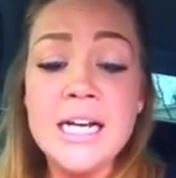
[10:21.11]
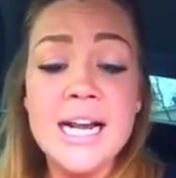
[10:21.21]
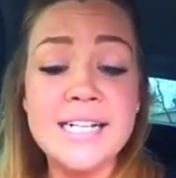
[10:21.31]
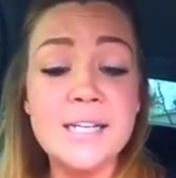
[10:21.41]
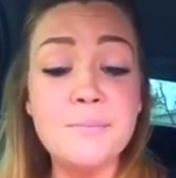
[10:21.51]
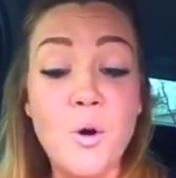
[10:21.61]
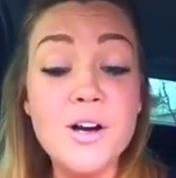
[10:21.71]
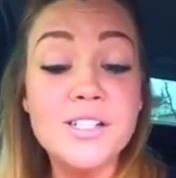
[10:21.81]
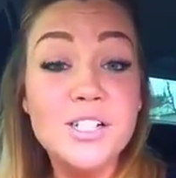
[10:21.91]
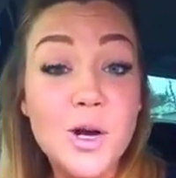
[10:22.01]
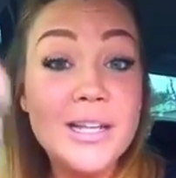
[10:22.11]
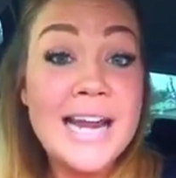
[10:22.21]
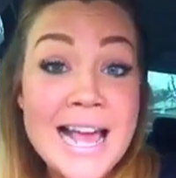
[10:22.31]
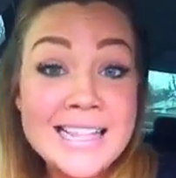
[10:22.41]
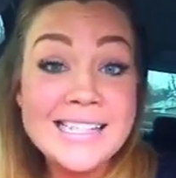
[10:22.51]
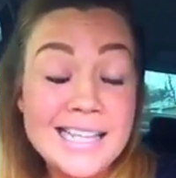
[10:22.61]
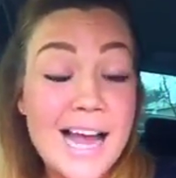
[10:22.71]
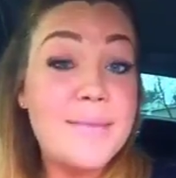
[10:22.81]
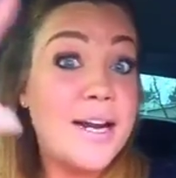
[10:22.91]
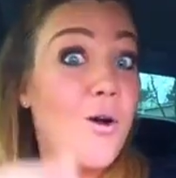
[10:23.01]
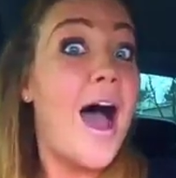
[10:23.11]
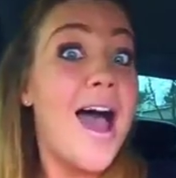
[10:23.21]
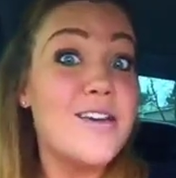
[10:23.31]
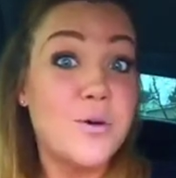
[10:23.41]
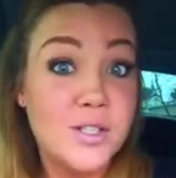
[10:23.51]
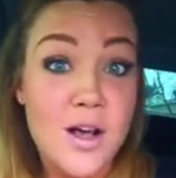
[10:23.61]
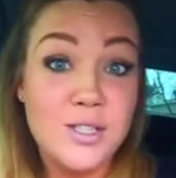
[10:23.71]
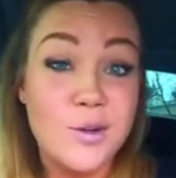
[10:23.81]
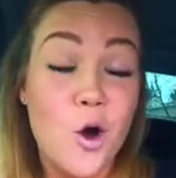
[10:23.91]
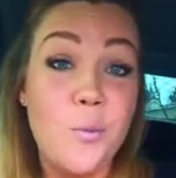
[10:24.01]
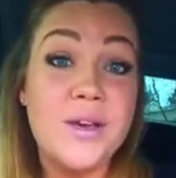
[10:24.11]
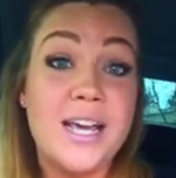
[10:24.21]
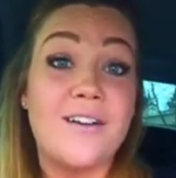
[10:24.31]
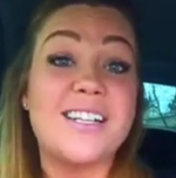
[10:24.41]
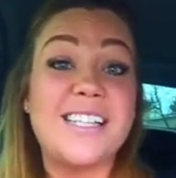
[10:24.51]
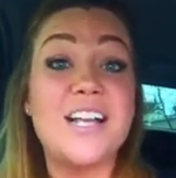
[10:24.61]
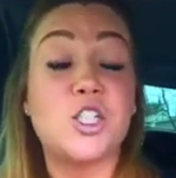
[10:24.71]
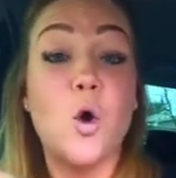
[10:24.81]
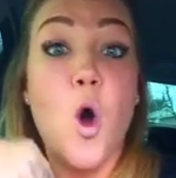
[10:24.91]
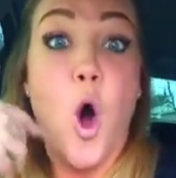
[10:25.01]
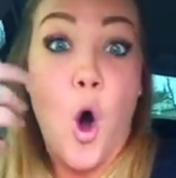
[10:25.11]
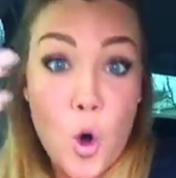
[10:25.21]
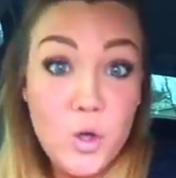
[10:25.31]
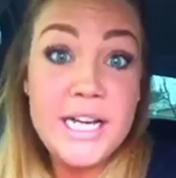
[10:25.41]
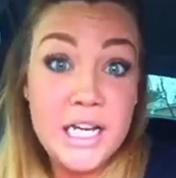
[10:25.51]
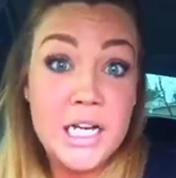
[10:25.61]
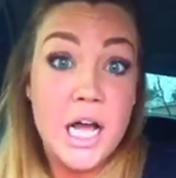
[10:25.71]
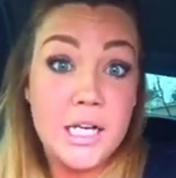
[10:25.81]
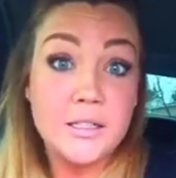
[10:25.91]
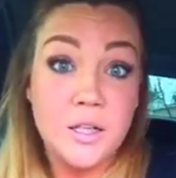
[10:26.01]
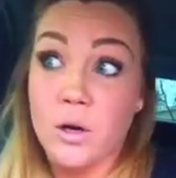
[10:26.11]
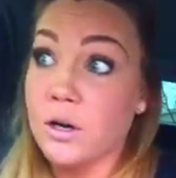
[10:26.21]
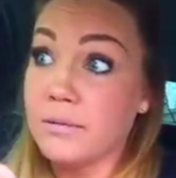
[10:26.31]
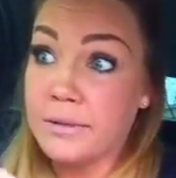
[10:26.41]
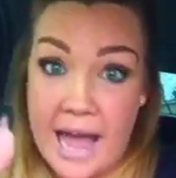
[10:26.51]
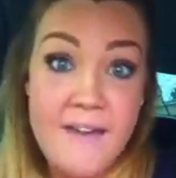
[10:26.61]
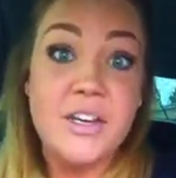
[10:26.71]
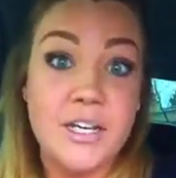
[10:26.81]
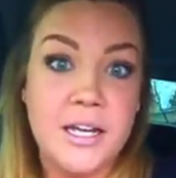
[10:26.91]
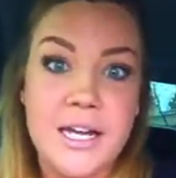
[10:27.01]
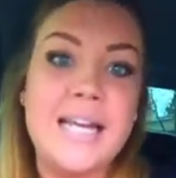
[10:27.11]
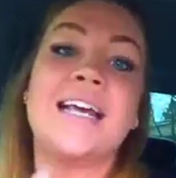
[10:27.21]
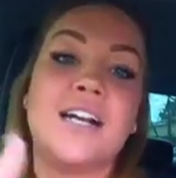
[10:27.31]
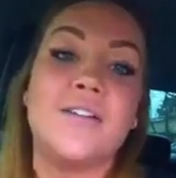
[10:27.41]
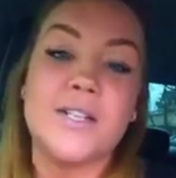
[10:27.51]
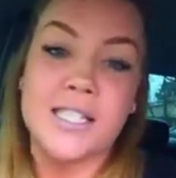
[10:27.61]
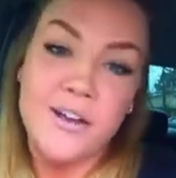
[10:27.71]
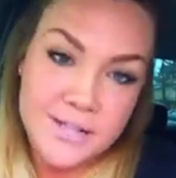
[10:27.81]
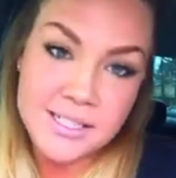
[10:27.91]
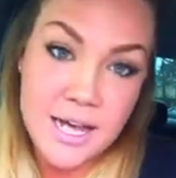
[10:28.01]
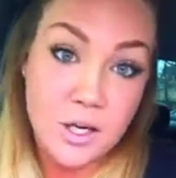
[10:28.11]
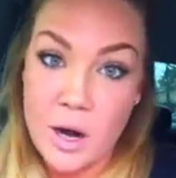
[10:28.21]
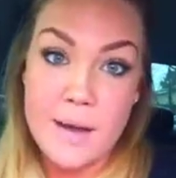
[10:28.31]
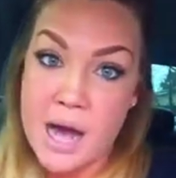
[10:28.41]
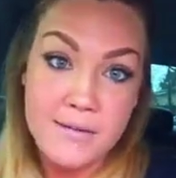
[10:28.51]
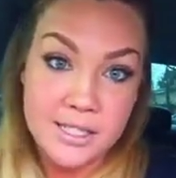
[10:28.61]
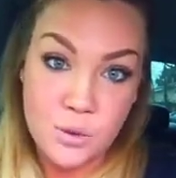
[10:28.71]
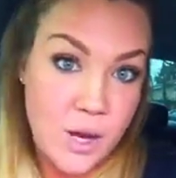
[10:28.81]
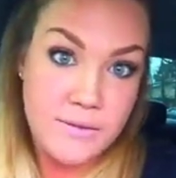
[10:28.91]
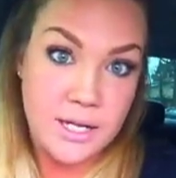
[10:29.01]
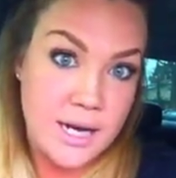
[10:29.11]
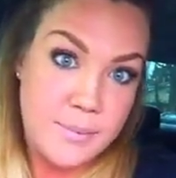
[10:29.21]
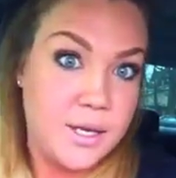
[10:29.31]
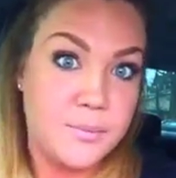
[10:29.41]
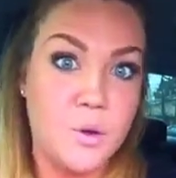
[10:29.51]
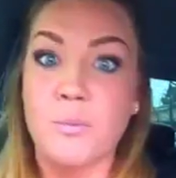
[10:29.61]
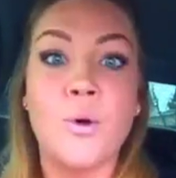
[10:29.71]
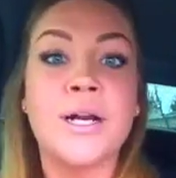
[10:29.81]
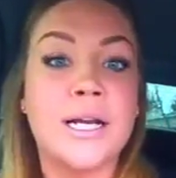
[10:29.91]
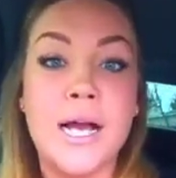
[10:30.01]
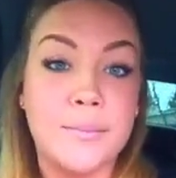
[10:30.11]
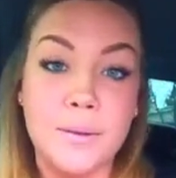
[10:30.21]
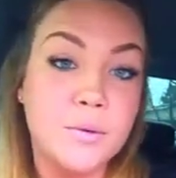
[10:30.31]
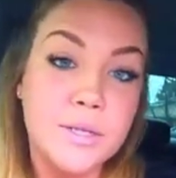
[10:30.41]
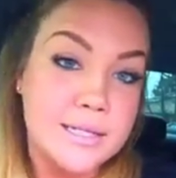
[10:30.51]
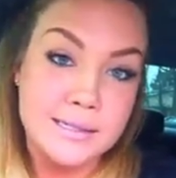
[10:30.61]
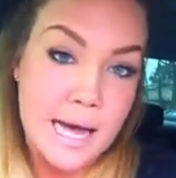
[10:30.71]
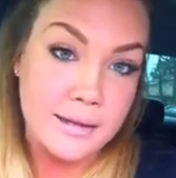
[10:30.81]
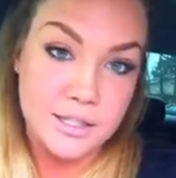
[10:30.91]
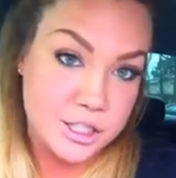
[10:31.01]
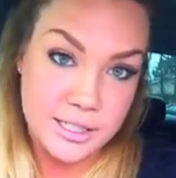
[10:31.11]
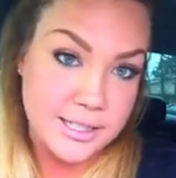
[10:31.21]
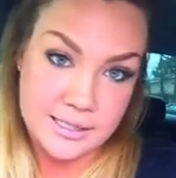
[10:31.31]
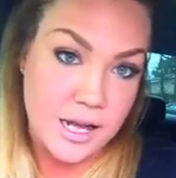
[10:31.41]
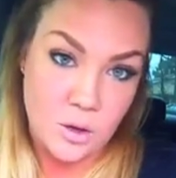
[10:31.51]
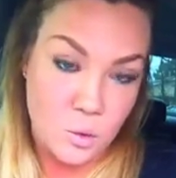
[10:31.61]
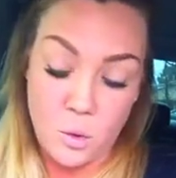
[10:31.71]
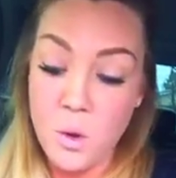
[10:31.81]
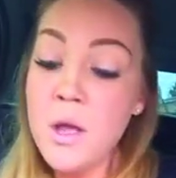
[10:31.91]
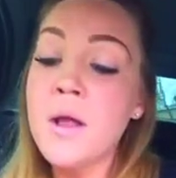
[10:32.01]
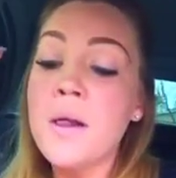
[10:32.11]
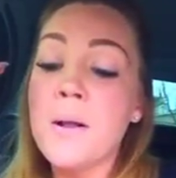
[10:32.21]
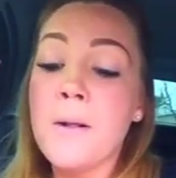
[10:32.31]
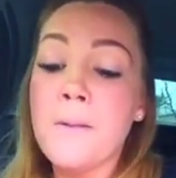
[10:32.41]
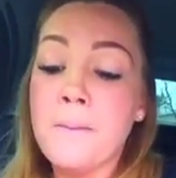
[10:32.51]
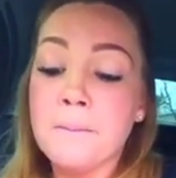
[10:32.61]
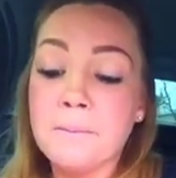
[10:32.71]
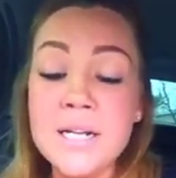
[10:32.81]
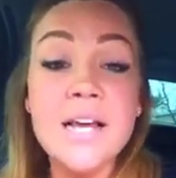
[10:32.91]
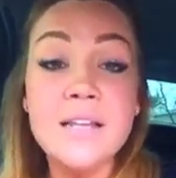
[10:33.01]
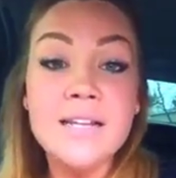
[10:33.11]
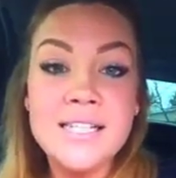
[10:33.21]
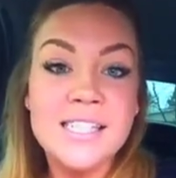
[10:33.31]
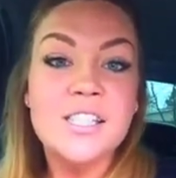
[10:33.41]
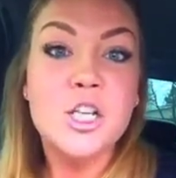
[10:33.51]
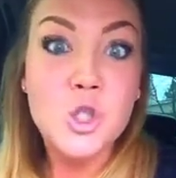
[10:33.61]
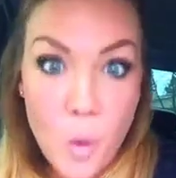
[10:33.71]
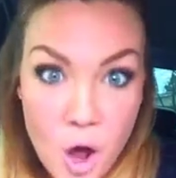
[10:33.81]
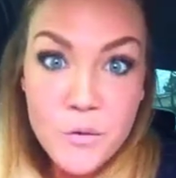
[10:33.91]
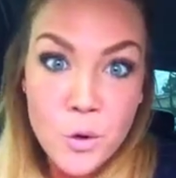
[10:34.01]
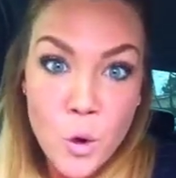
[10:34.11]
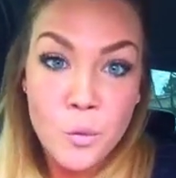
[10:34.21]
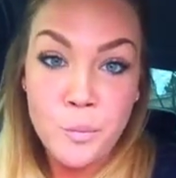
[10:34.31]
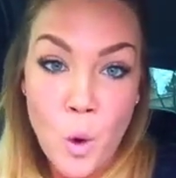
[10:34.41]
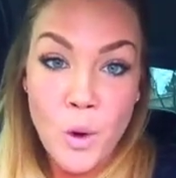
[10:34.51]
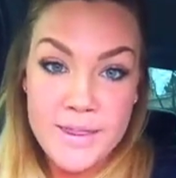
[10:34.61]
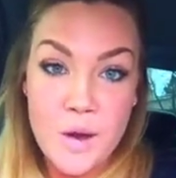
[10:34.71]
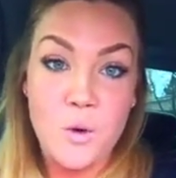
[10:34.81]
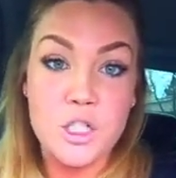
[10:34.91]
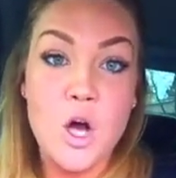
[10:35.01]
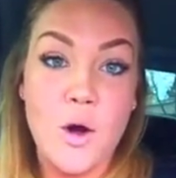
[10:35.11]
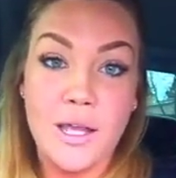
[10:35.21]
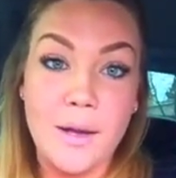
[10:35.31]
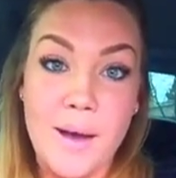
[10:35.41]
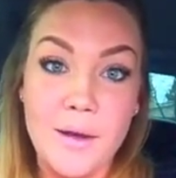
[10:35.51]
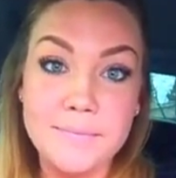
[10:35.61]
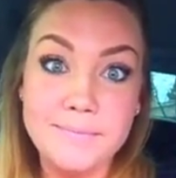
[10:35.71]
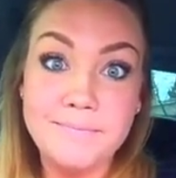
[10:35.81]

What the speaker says: It's important to know that at this time that Ohio is also an open carry state. So holding a gun or having a gun in and of itself is not a crime. Obviously waving it at people or pointing it at people is not legit. It's not cool. But nonetheless, this is a 12-year-old boy that we're talking about.